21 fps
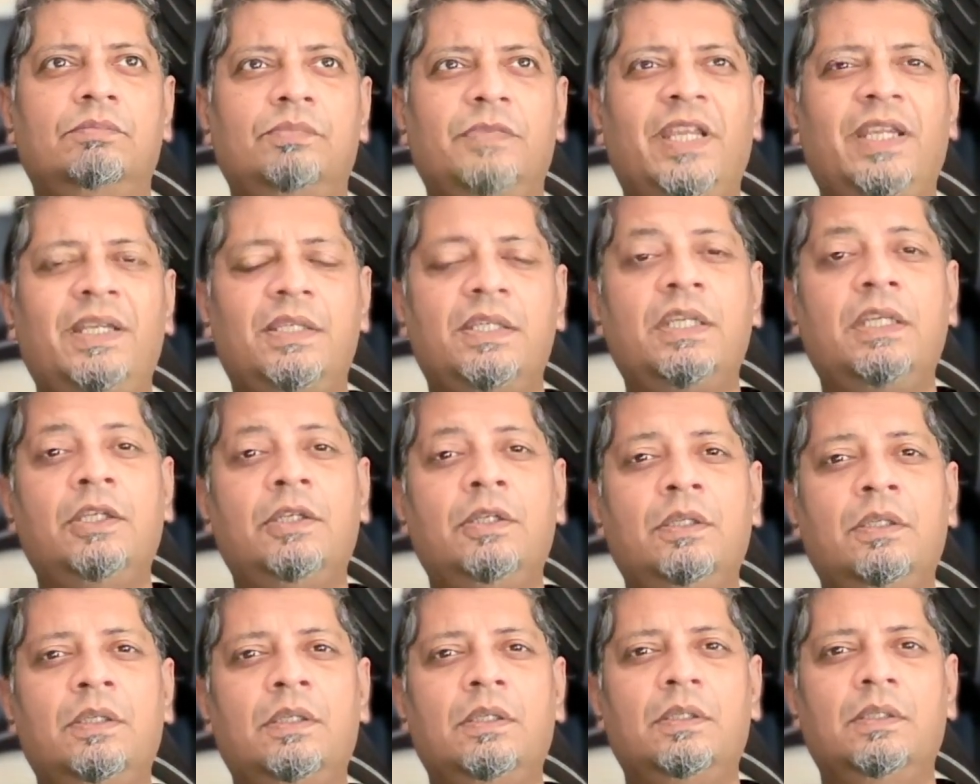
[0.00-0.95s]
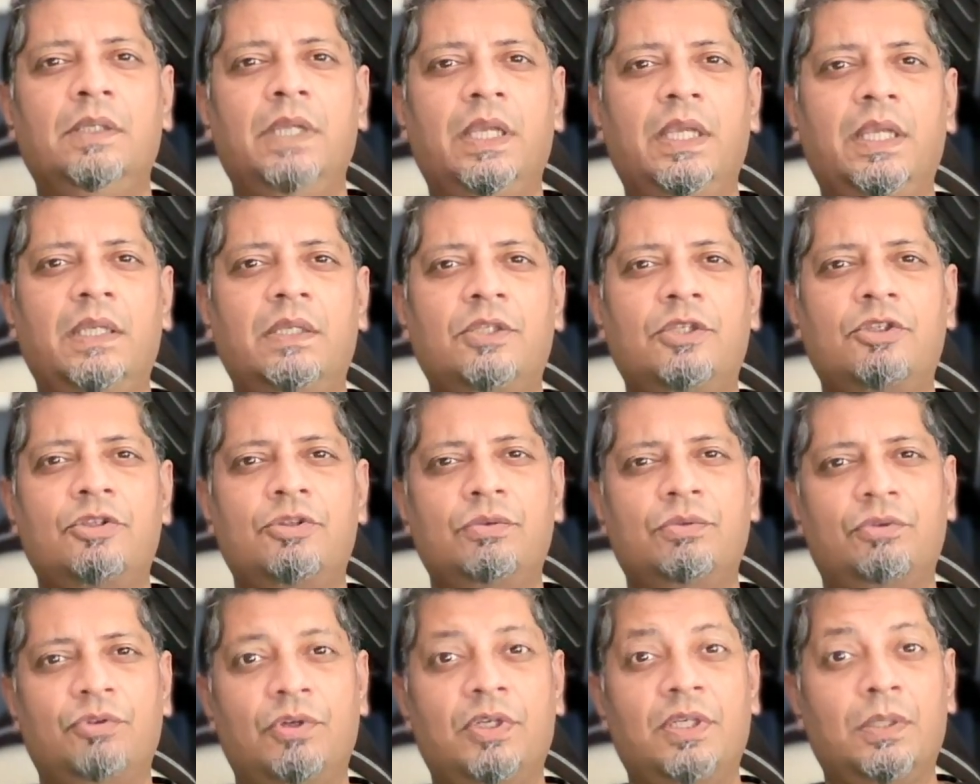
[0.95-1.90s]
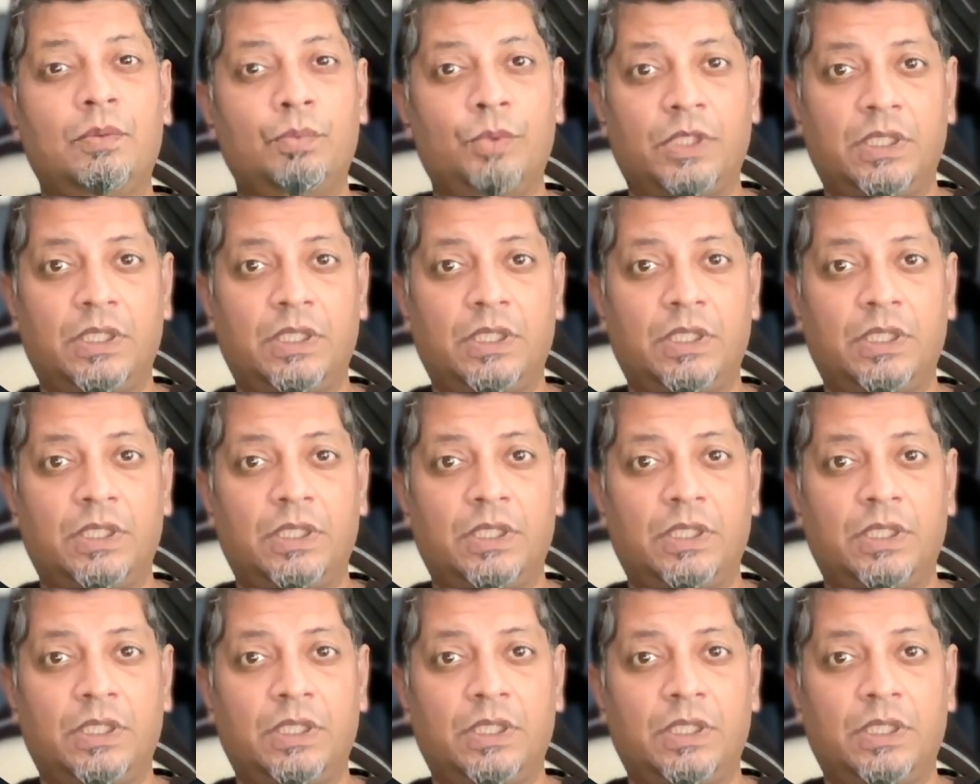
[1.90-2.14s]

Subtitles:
18 days to 3